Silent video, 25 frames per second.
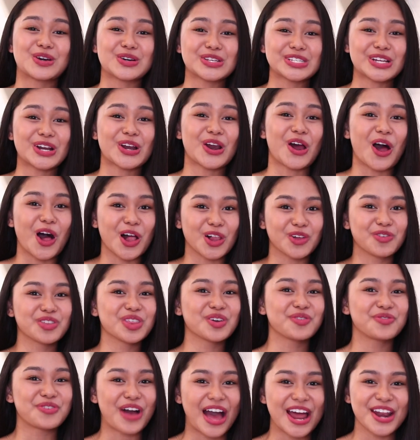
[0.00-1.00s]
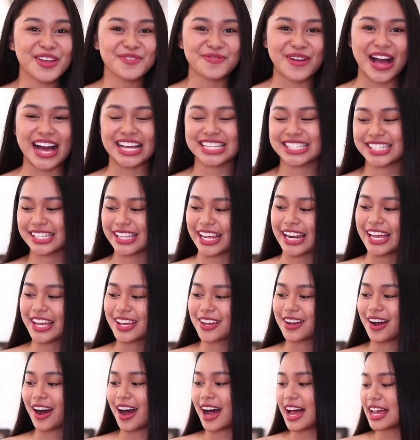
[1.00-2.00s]
Those are all of the fanny packs that
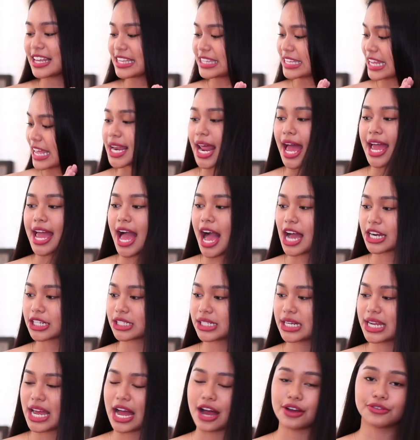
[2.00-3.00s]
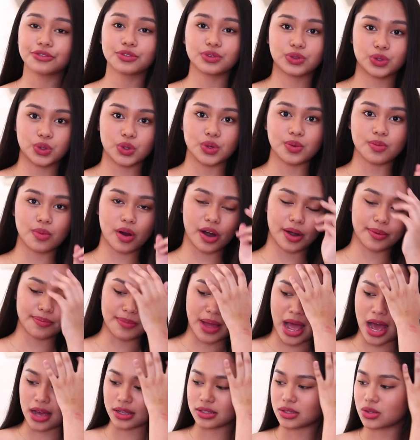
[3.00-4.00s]
I got. And I actually have two more
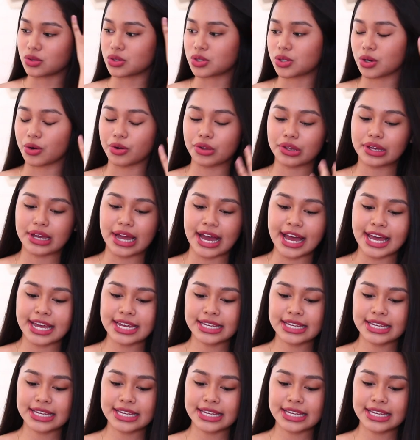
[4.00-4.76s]
bags to show you